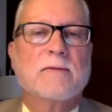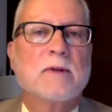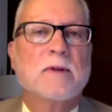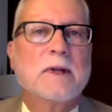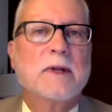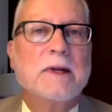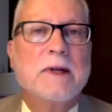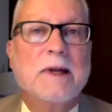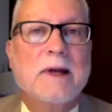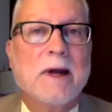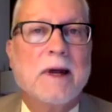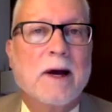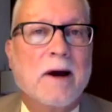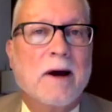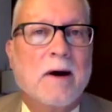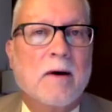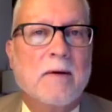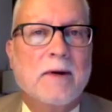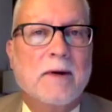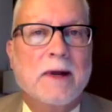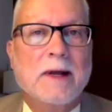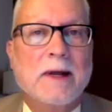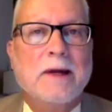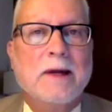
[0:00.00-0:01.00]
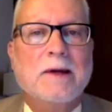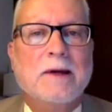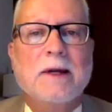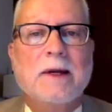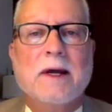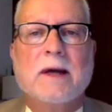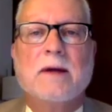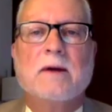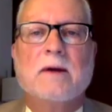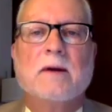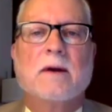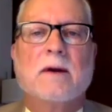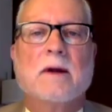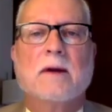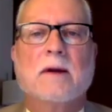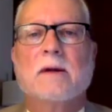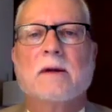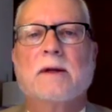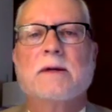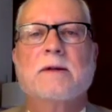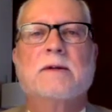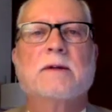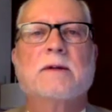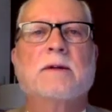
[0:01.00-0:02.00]
flee down
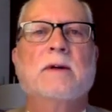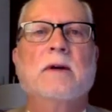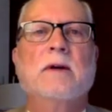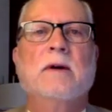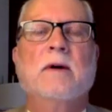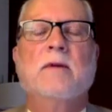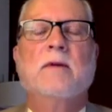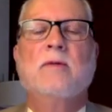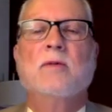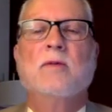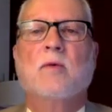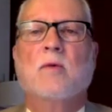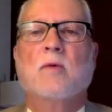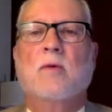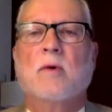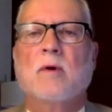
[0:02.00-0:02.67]
indignantly to the underworld.